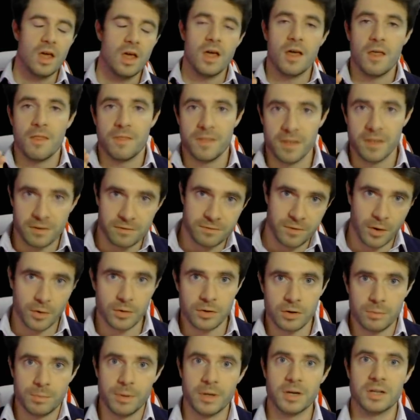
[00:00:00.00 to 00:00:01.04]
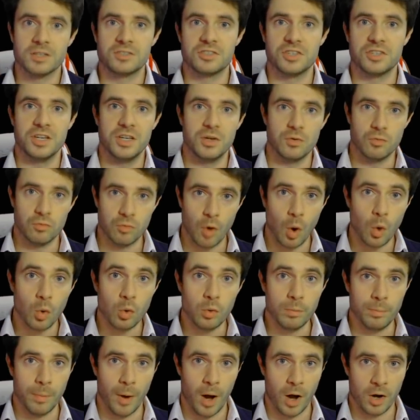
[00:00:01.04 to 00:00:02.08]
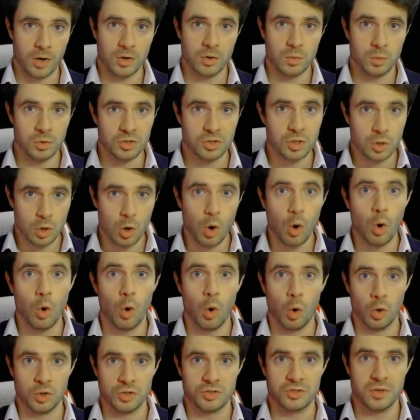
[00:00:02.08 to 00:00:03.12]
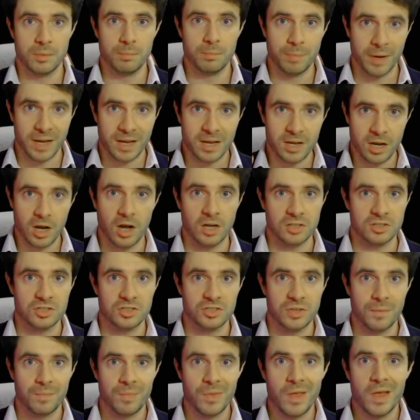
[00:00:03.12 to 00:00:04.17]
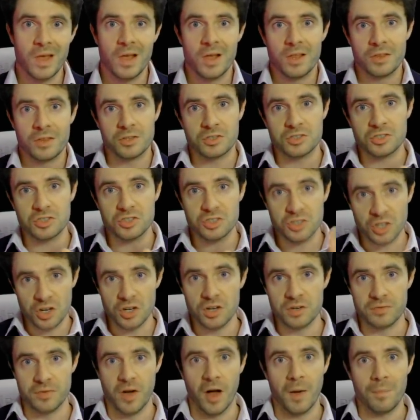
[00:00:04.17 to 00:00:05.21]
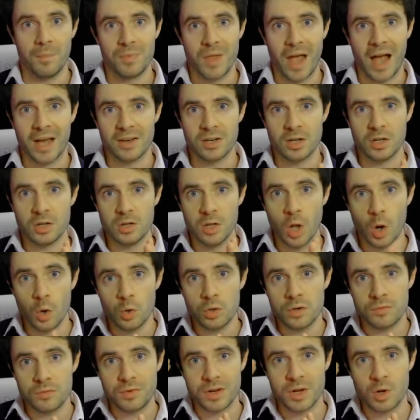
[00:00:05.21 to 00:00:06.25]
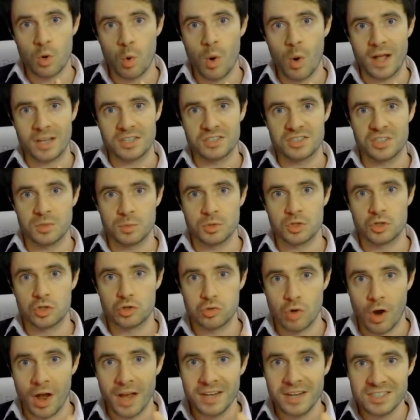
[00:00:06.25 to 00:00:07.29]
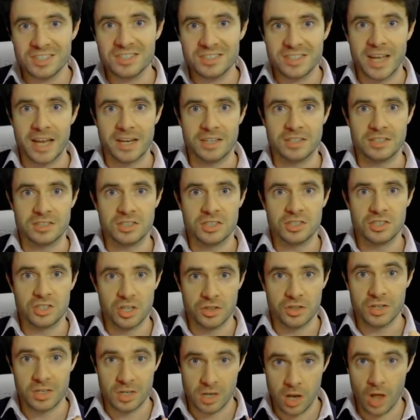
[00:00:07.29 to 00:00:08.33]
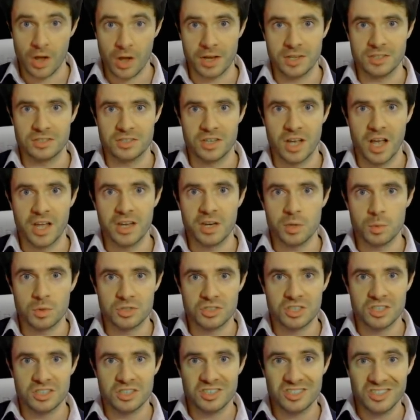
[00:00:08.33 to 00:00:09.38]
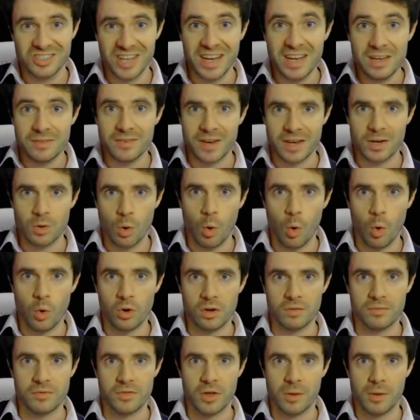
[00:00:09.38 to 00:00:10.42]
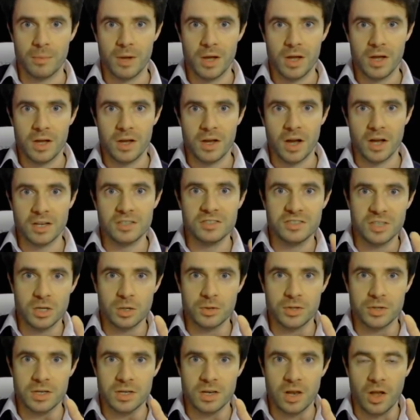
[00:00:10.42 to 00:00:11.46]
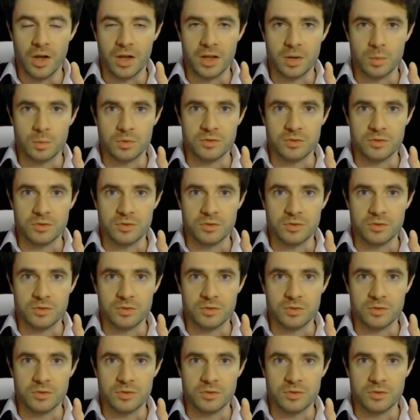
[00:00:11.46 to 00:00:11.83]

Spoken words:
The invulnerability roll bug was caused because the server had a load of requests it was trying to send to the client, and it was saving all of them until the client was